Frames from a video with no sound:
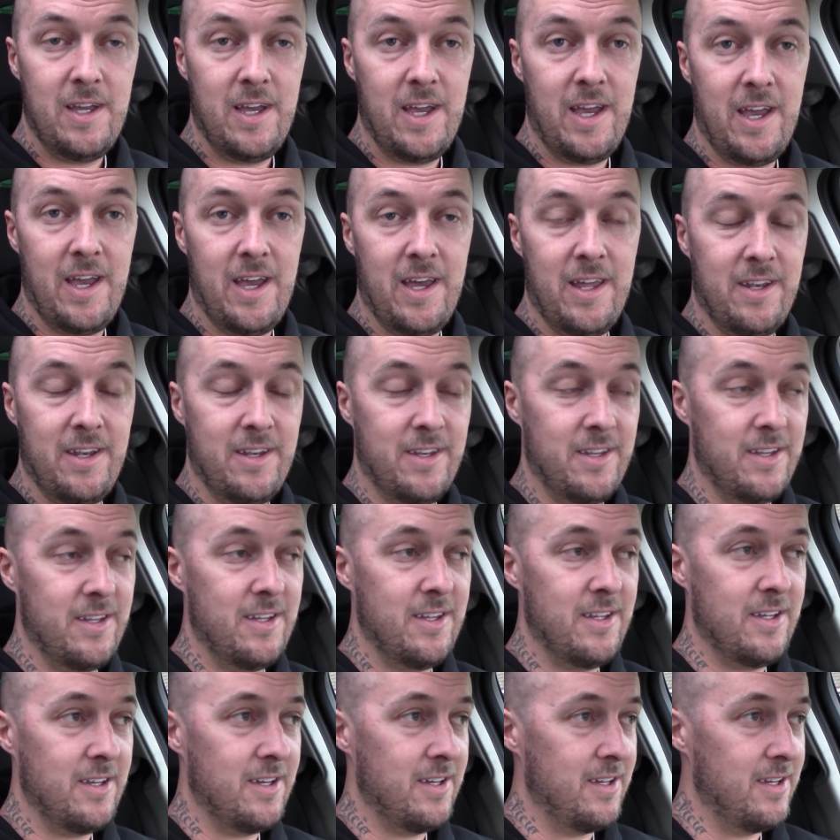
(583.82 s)
and
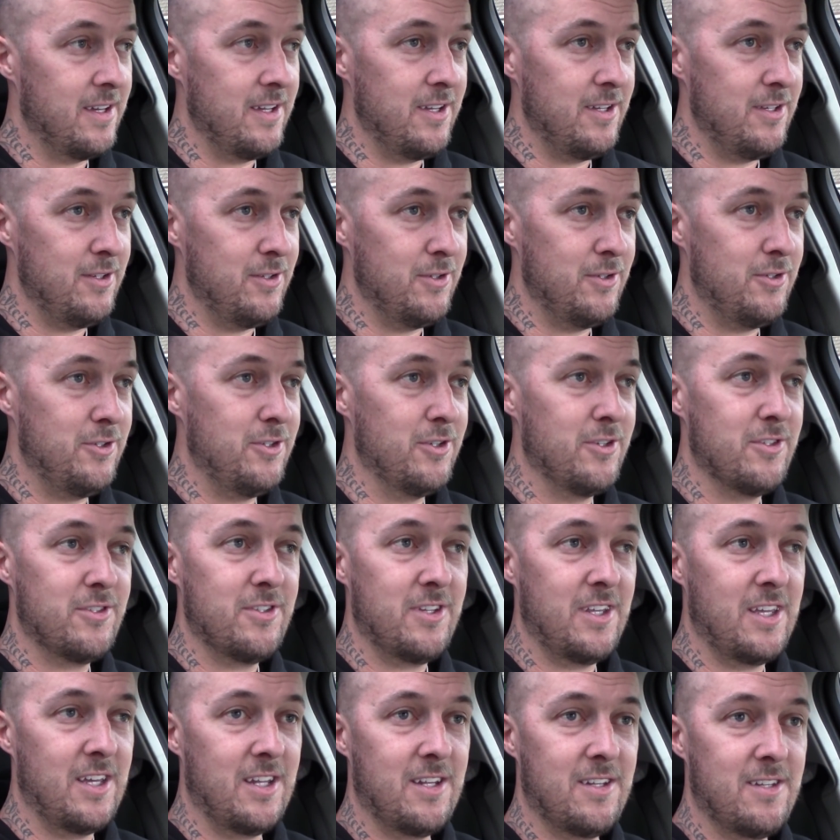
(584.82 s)
you
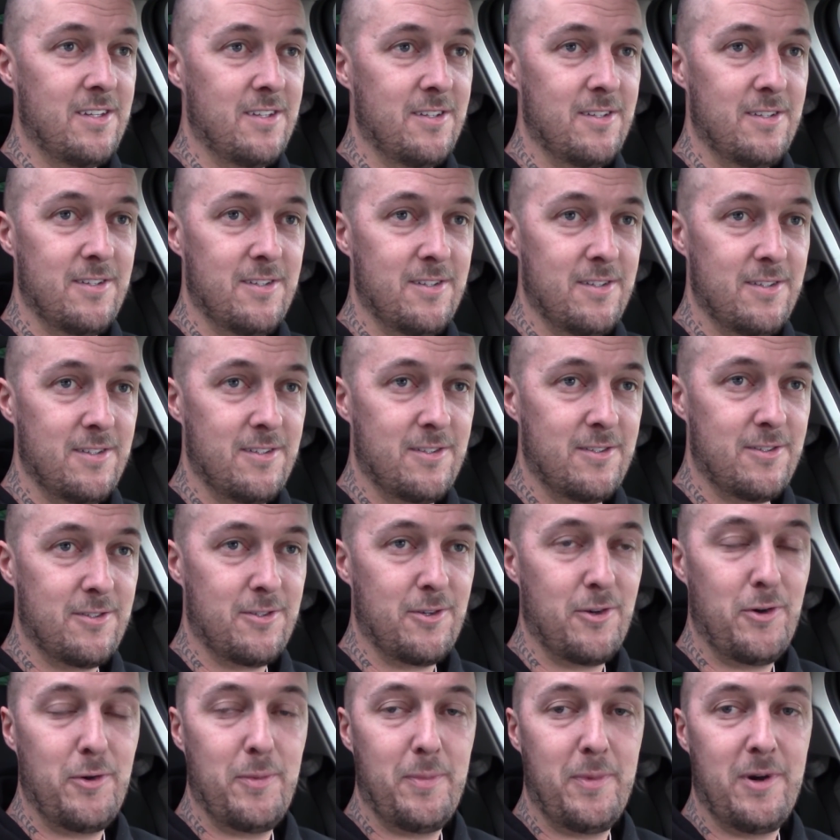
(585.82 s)
just get
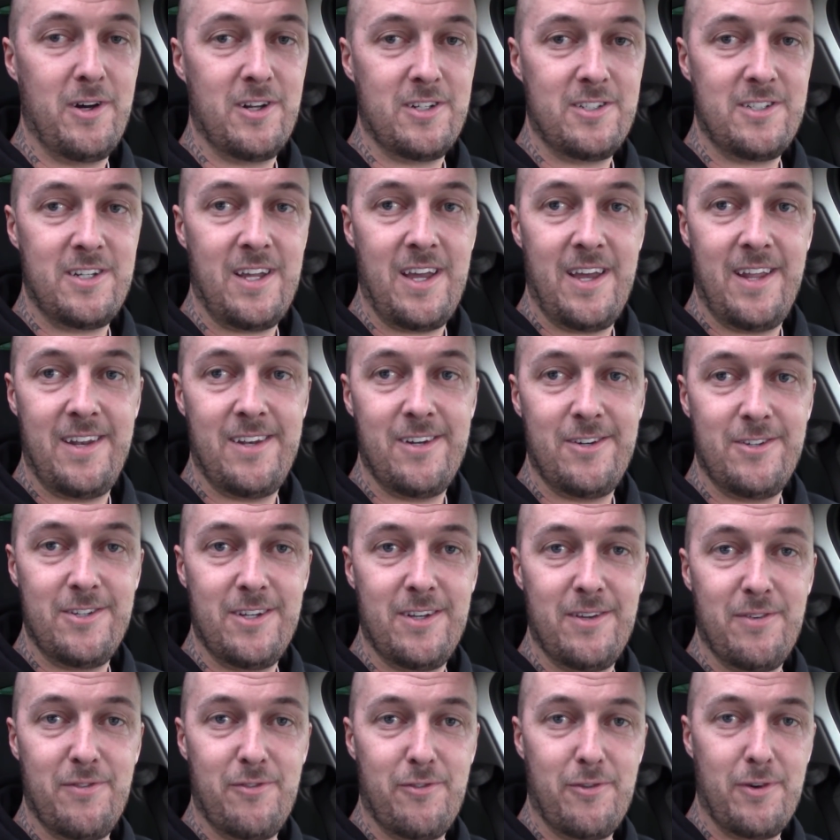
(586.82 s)
so much
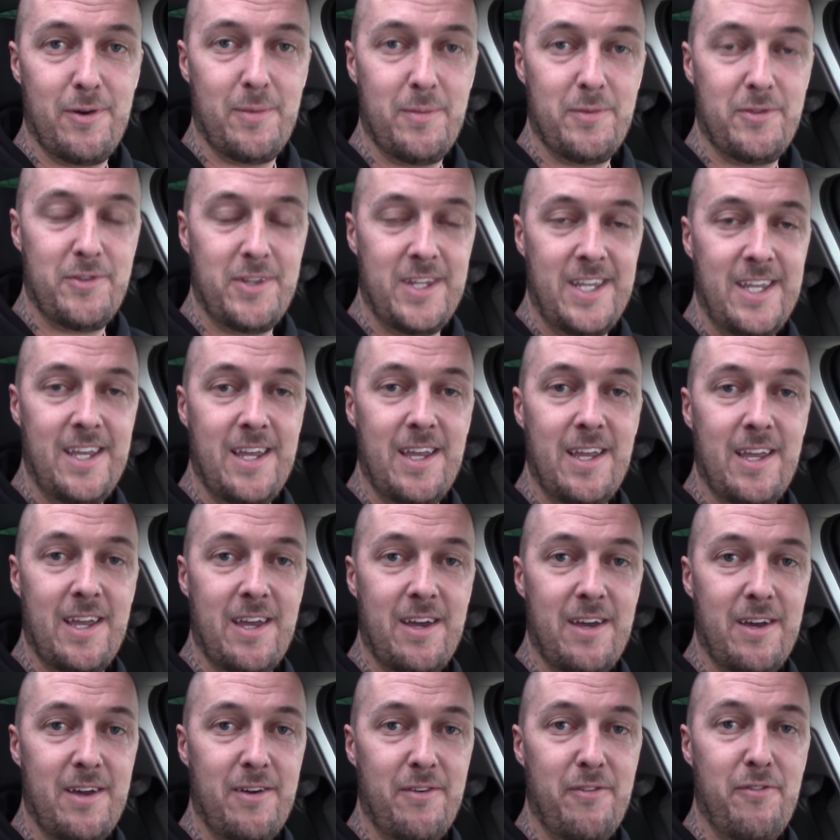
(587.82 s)
energy from seeing
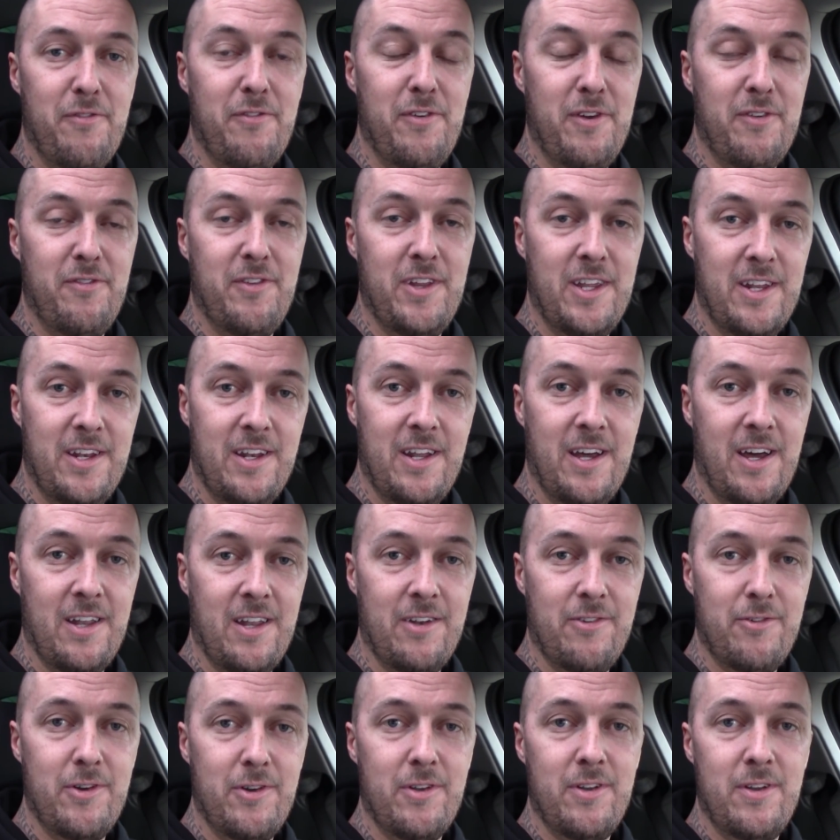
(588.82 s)
a
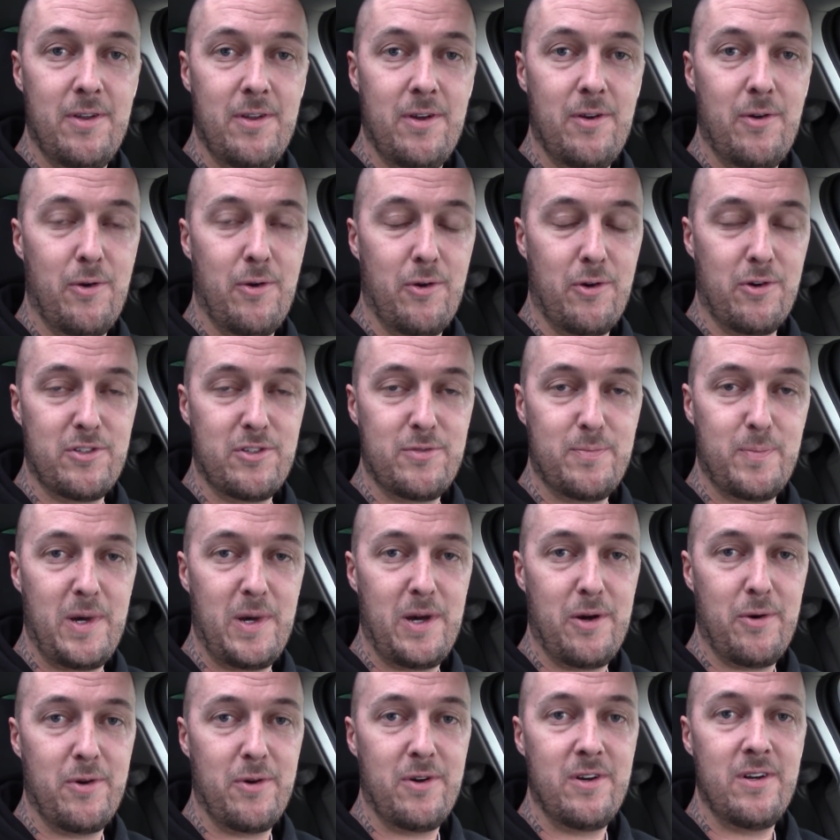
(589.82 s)
1500
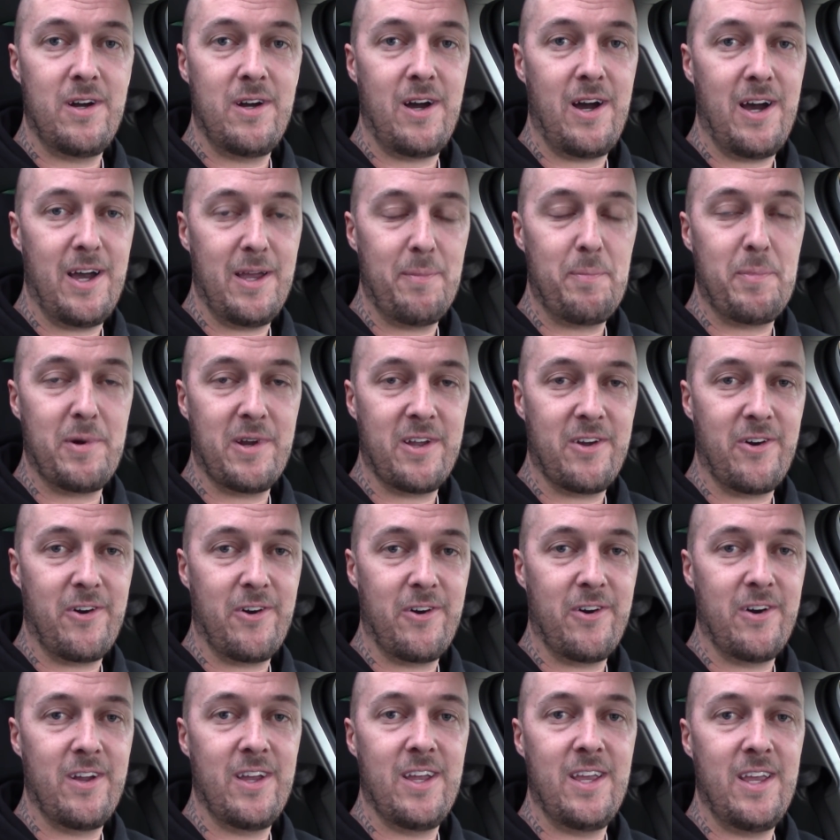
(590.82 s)
horsepower
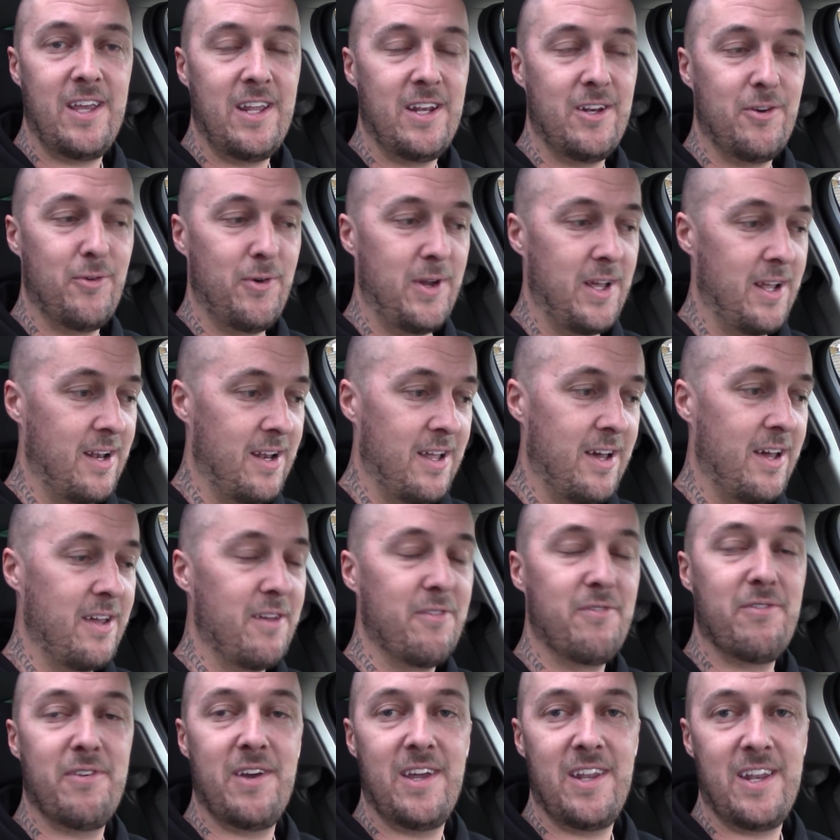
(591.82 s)
hypercar in real
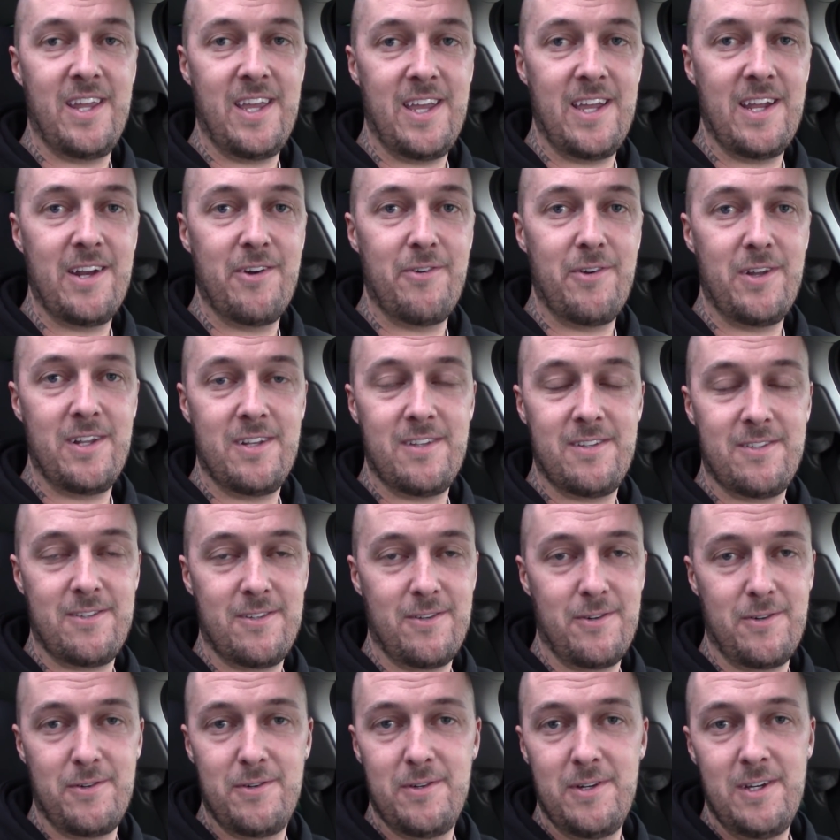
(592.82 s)
life and hear it.
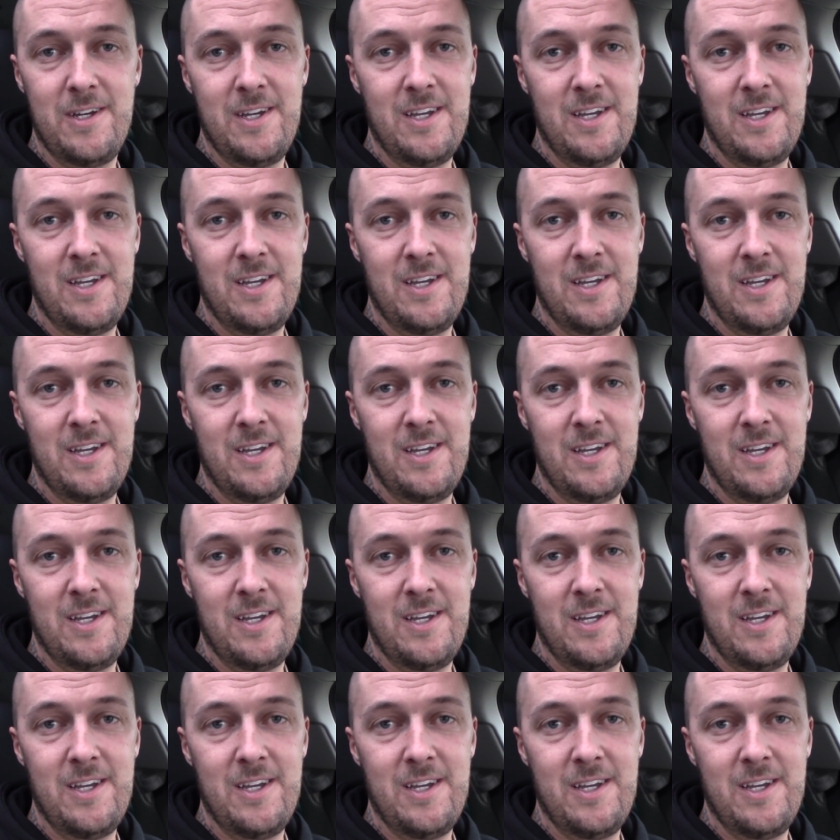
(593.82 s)
So